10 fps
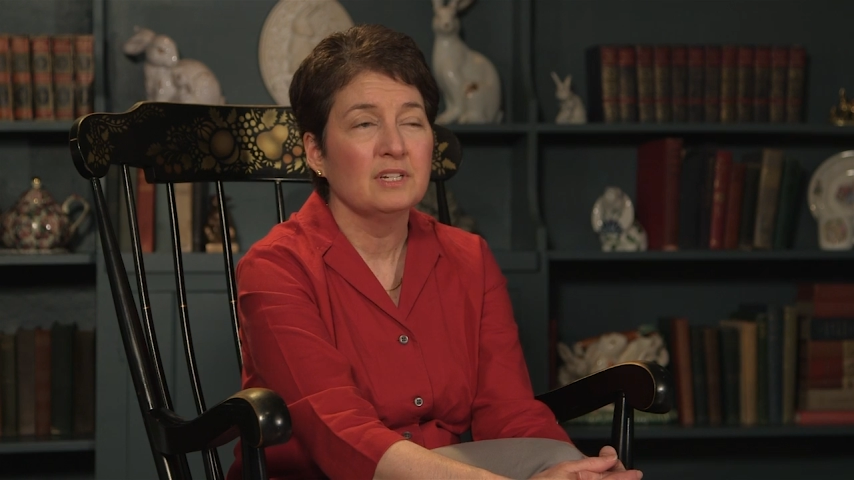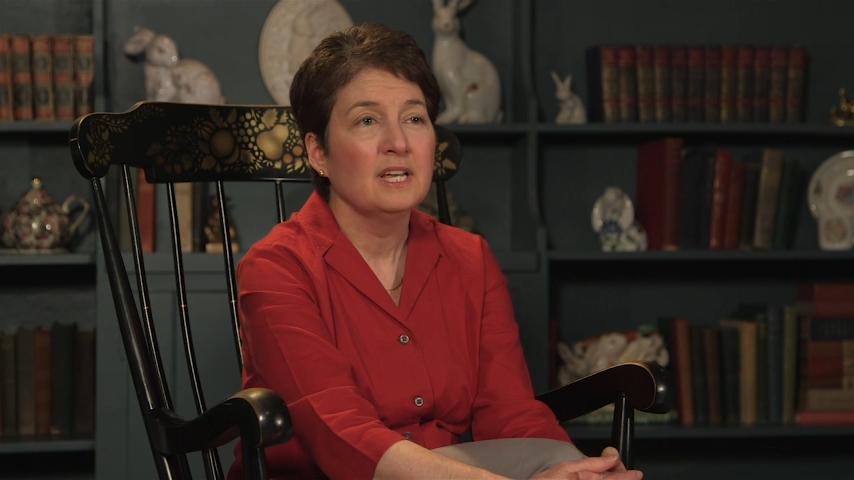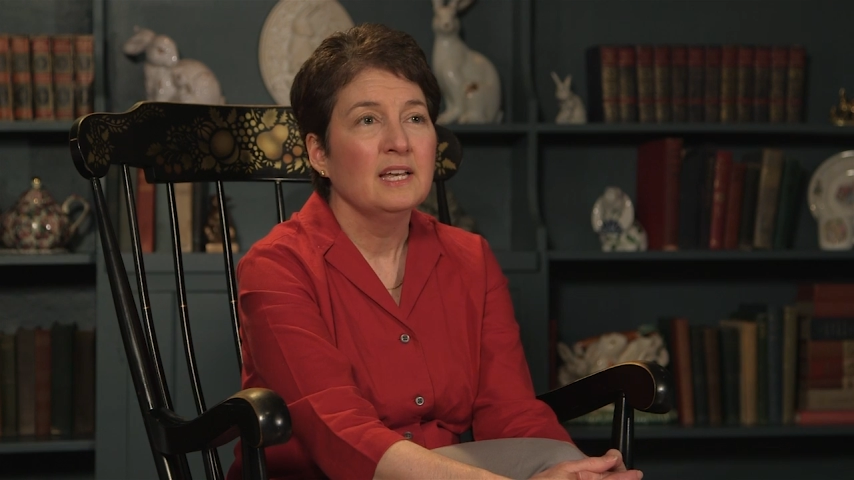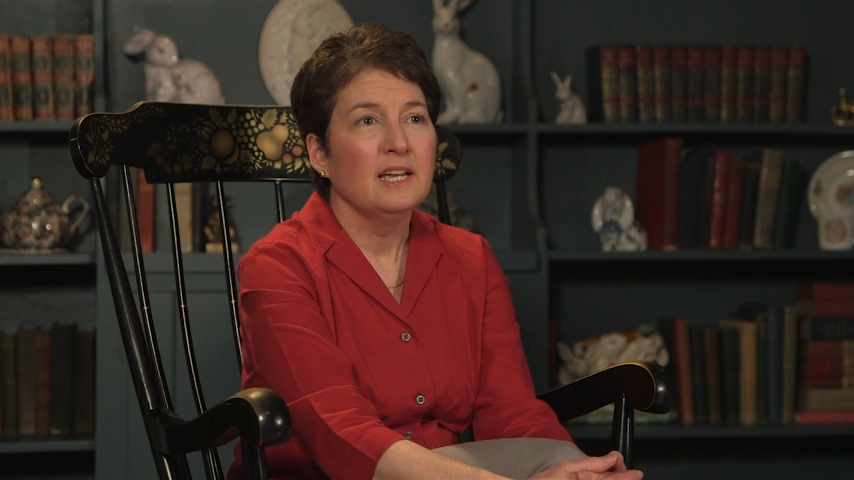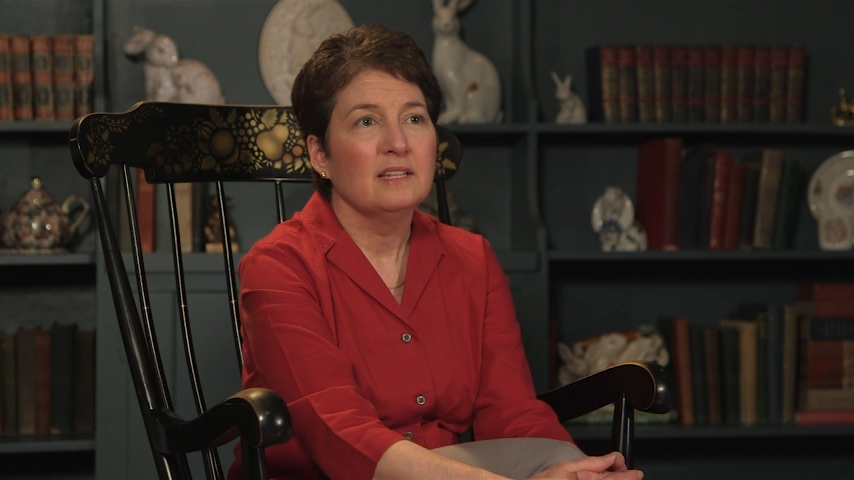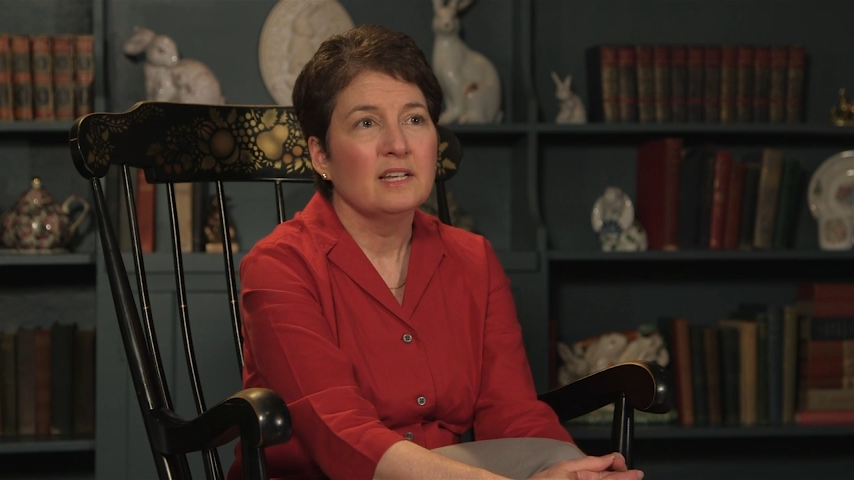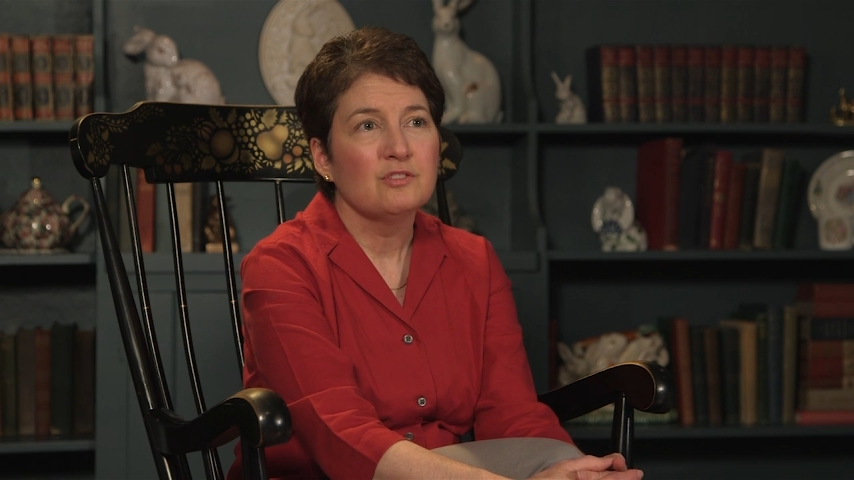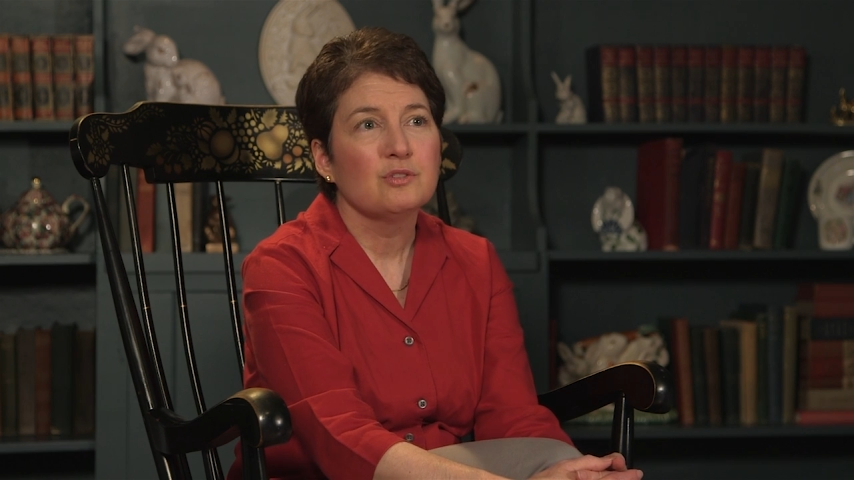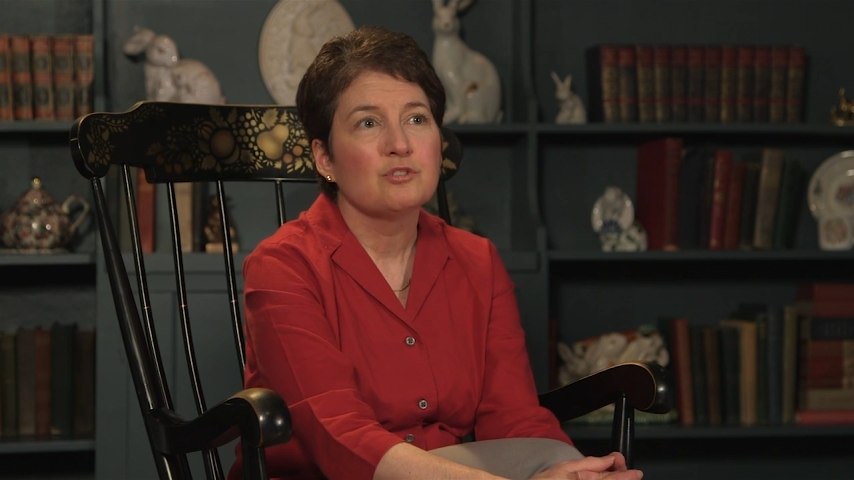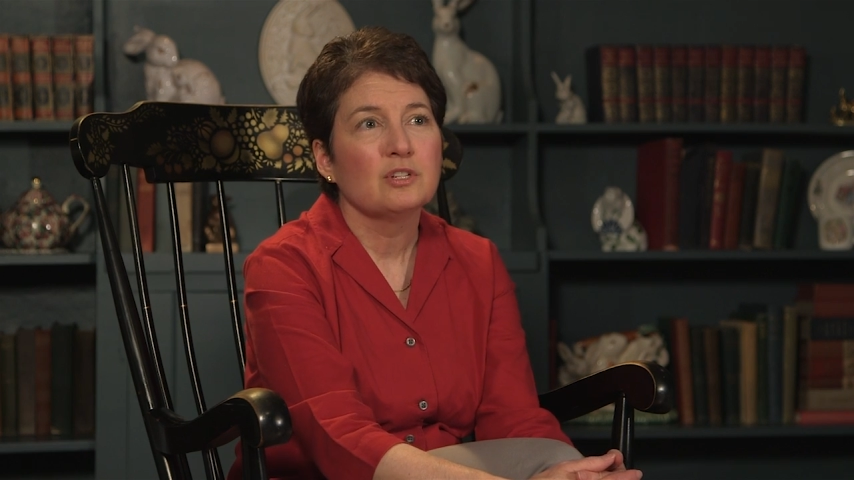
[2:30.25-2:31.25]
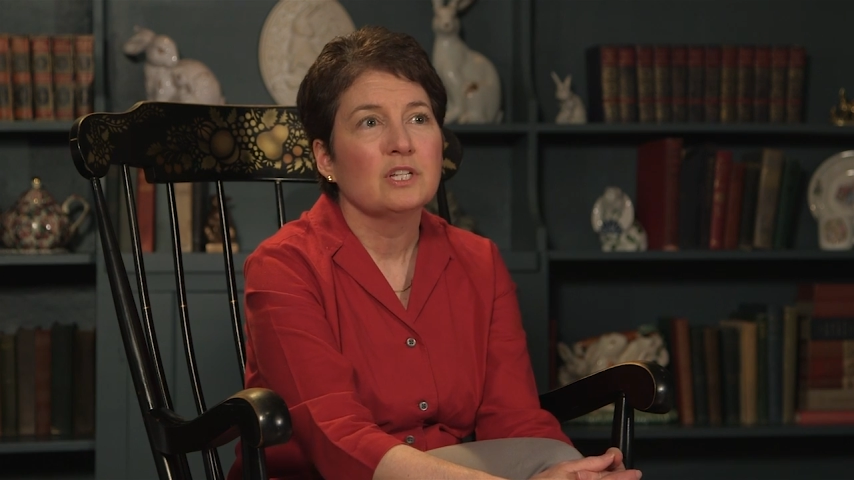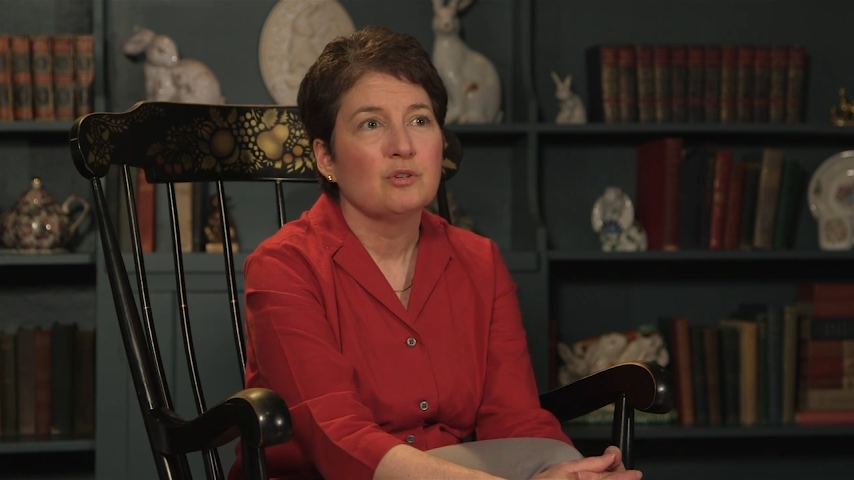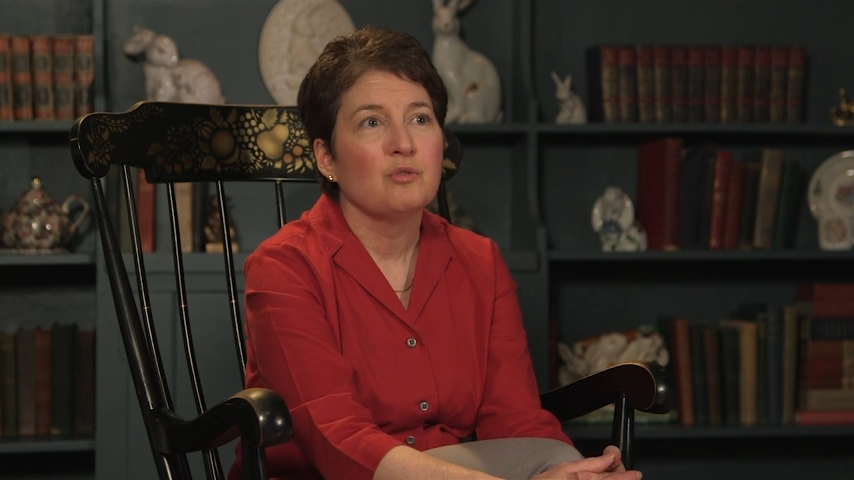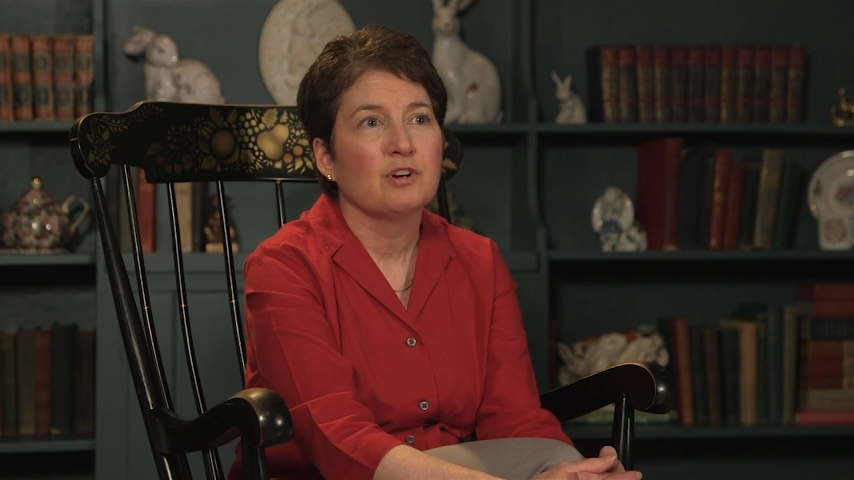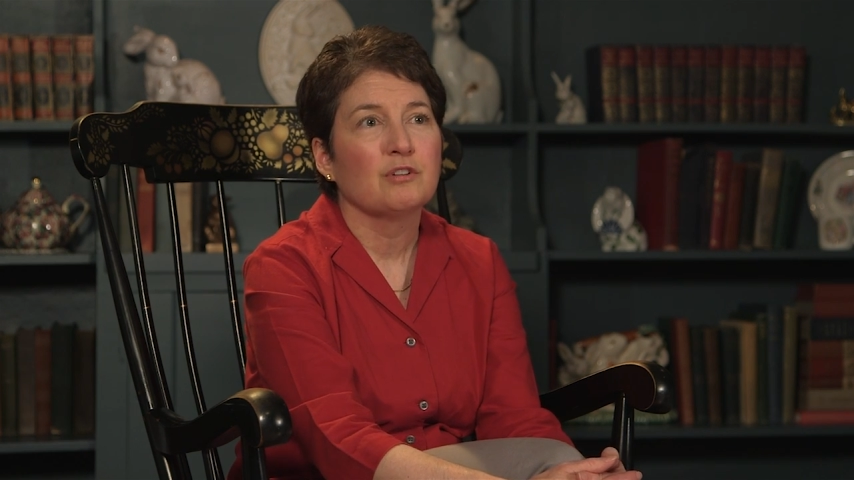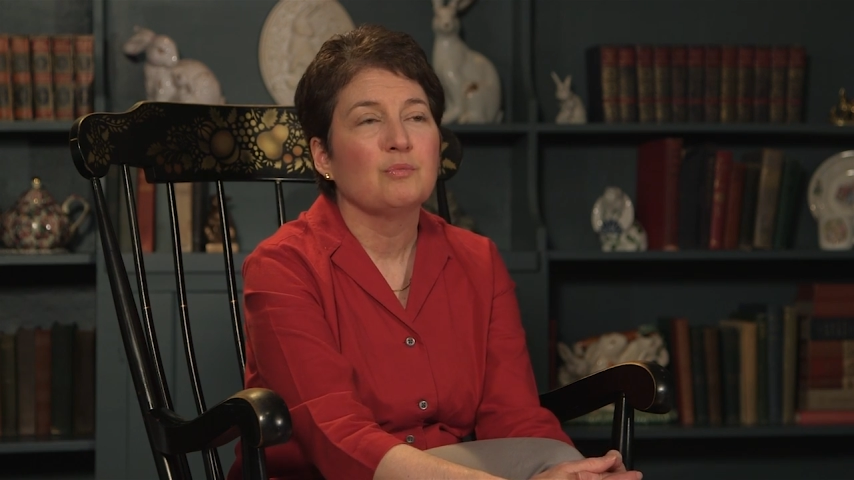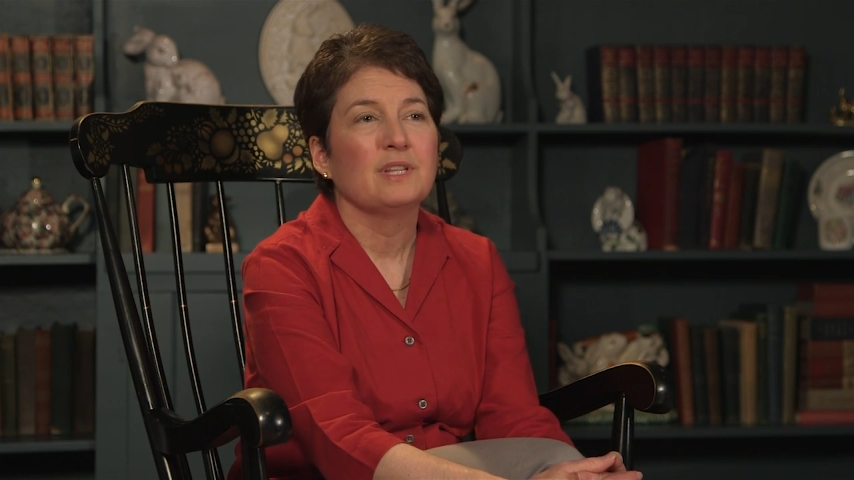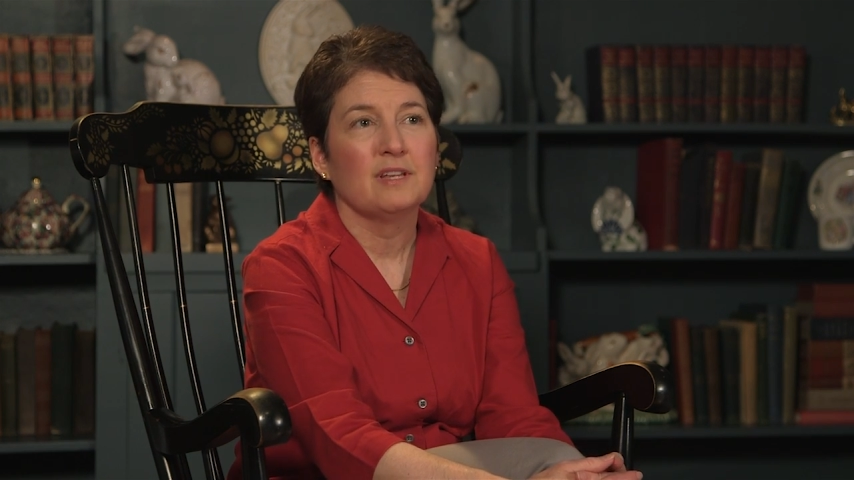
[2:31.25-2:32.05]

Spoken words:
And that's usually ordered when